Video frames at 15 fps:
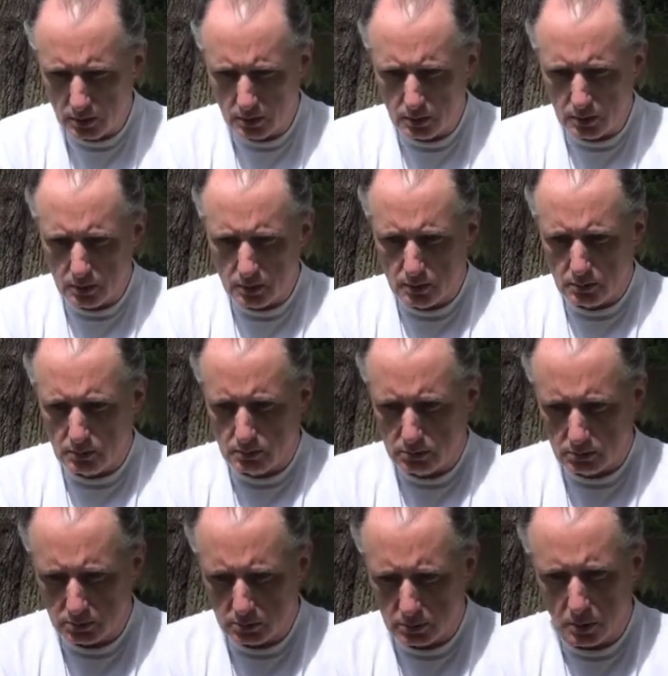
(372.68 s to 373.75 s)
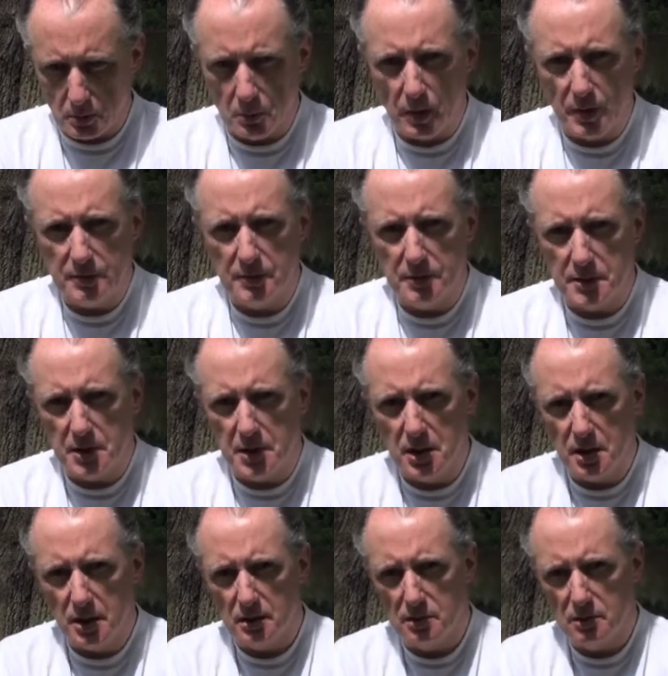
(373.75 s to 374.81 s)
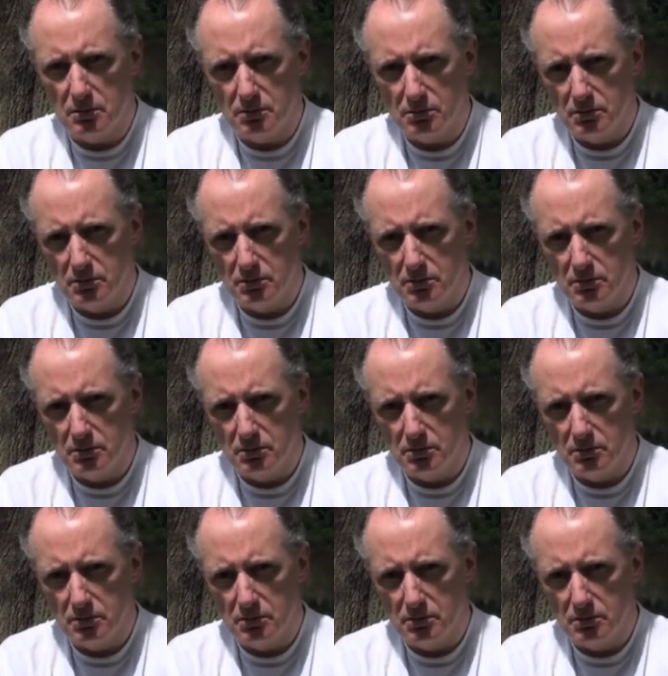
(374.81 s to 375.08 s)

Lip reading: I have a wife and 3 kids.